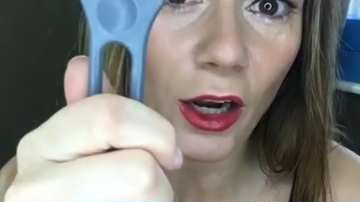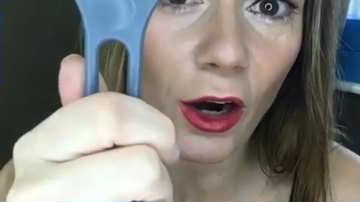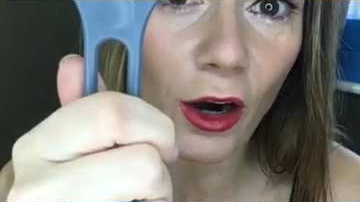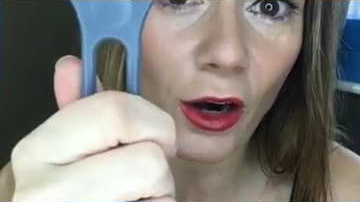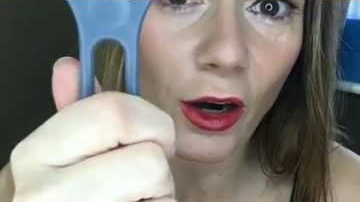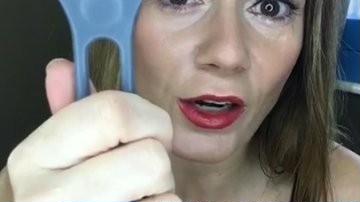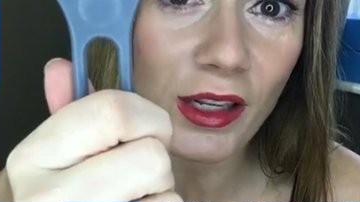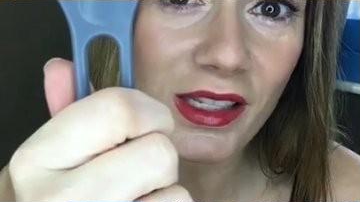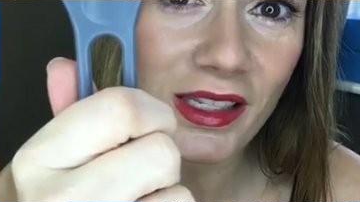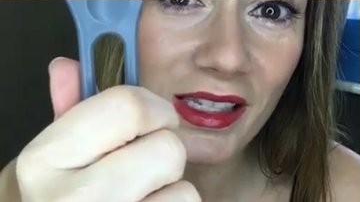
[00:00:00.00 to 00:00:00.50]

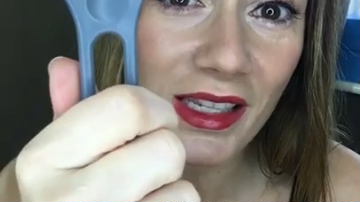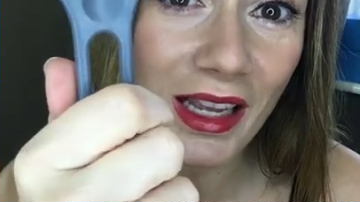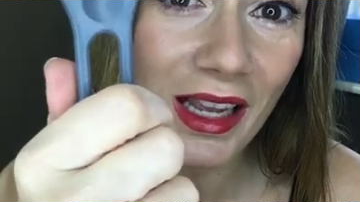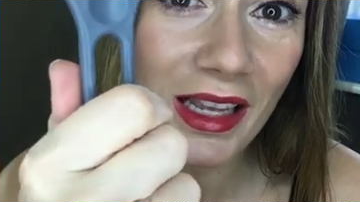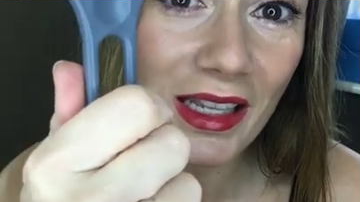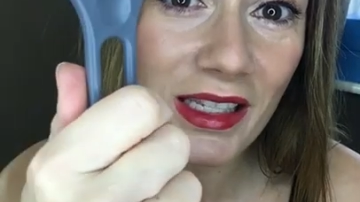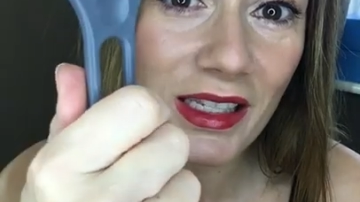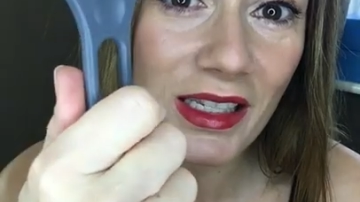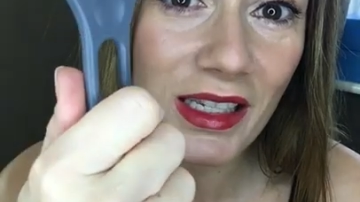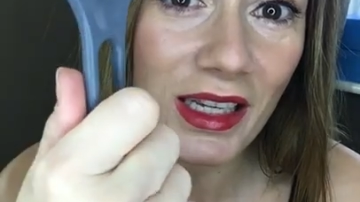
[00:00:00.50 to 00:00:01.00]
our
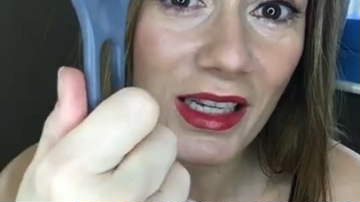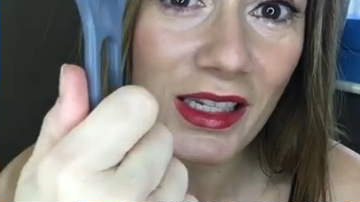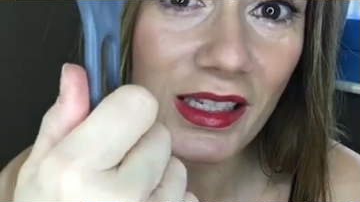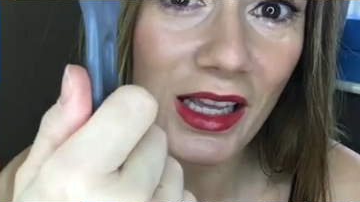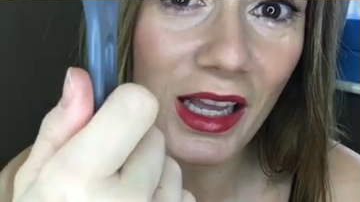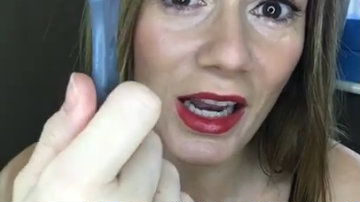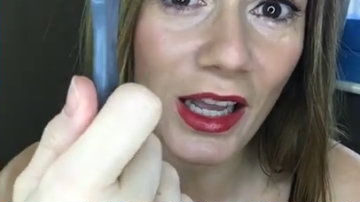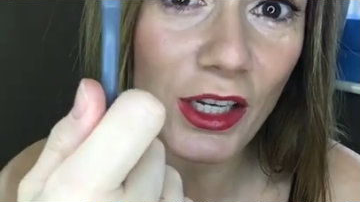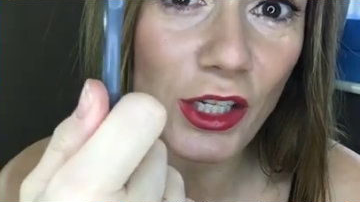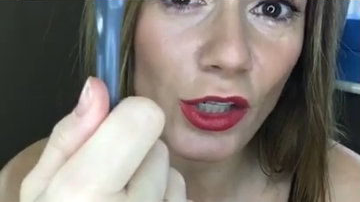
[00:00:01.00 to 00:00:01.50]
CST, as I
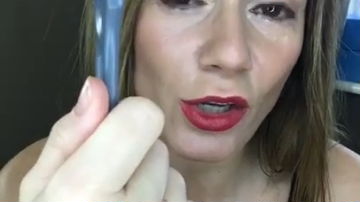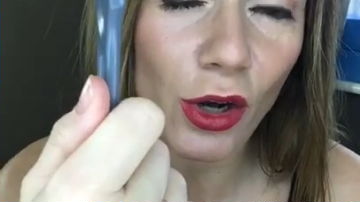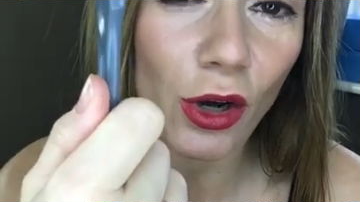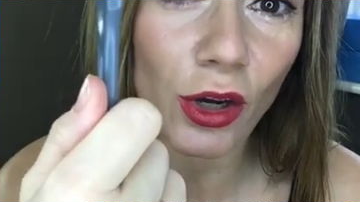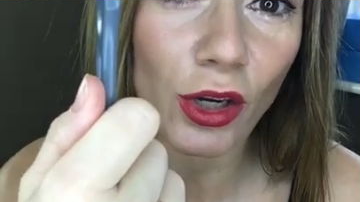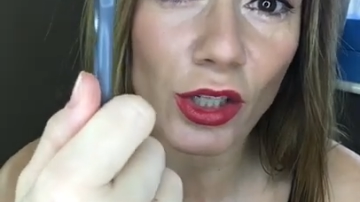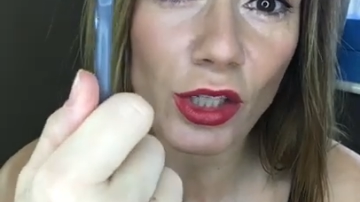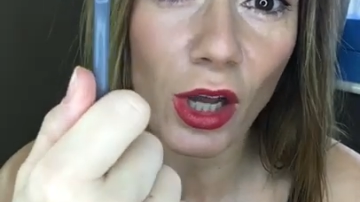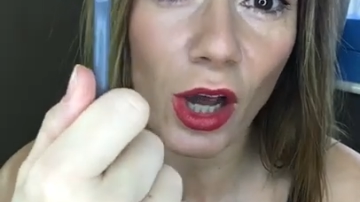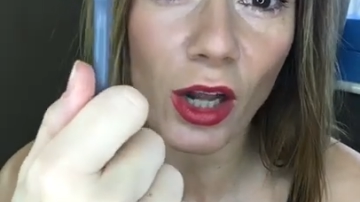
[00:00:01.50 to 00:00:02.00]
like to call
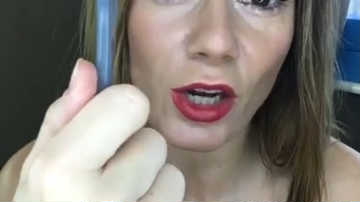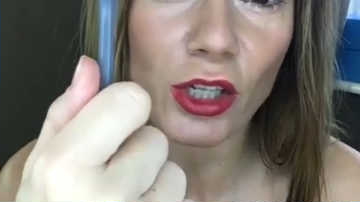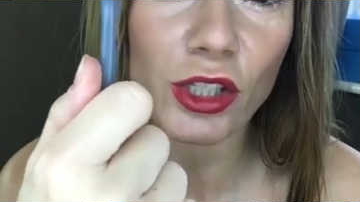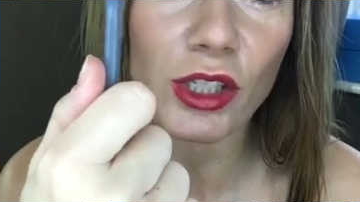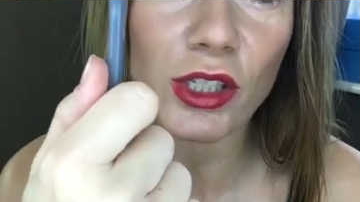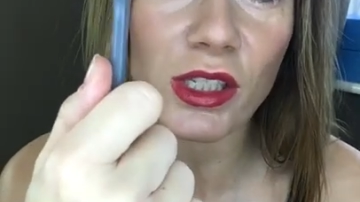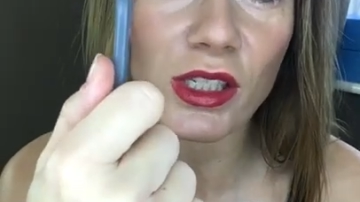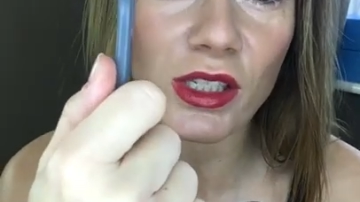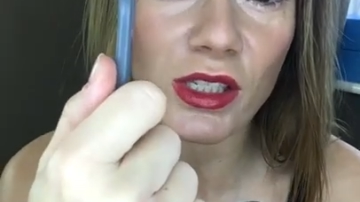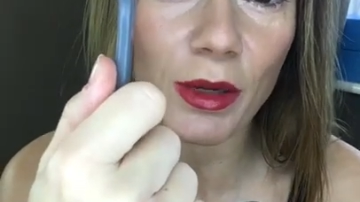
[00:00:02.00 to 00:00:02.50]
it,
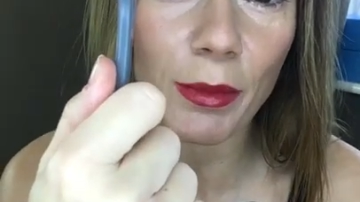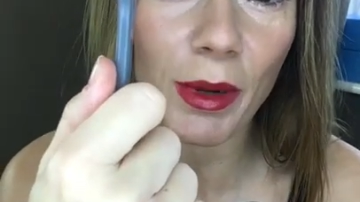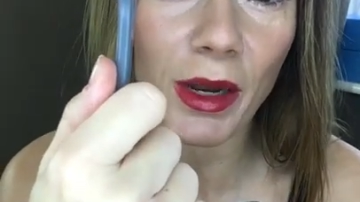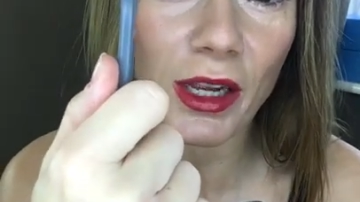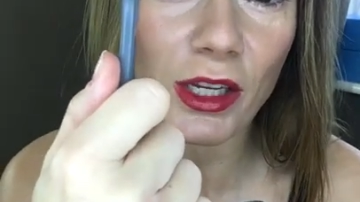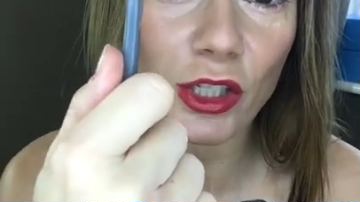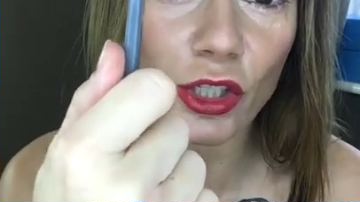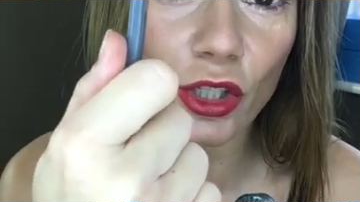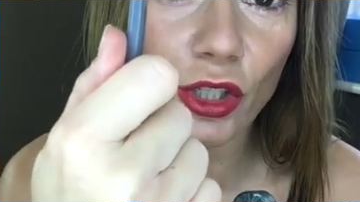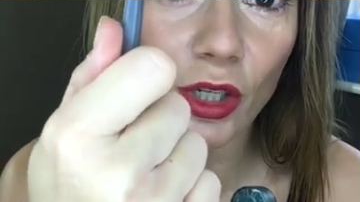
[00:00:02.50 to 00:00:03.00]
Collagen
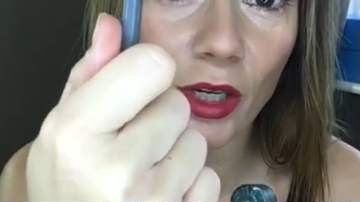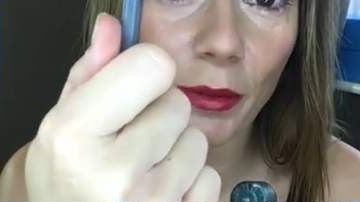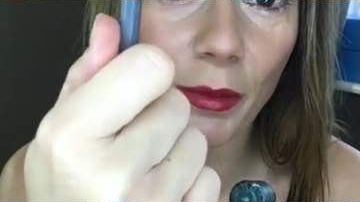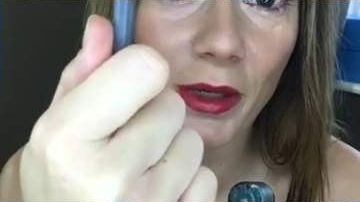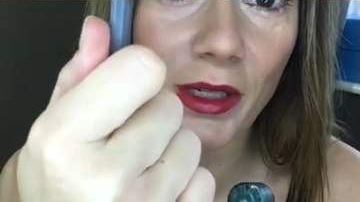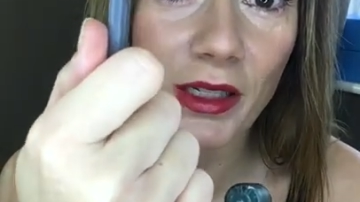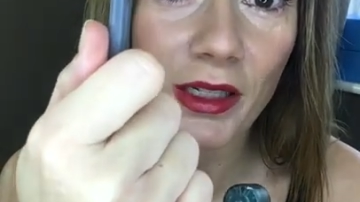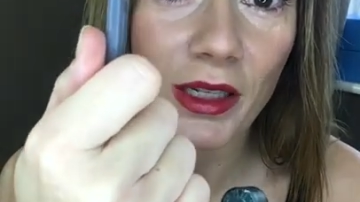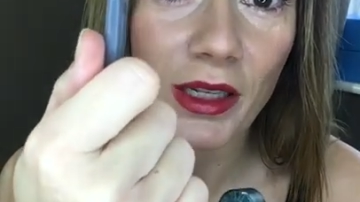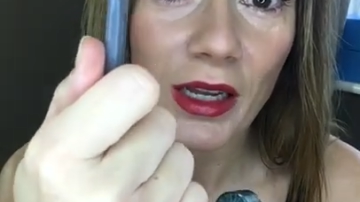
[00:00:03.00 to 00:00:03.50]
Stimulation
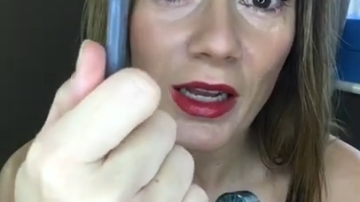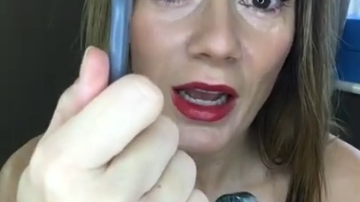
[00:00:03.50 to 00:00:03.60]
treatment.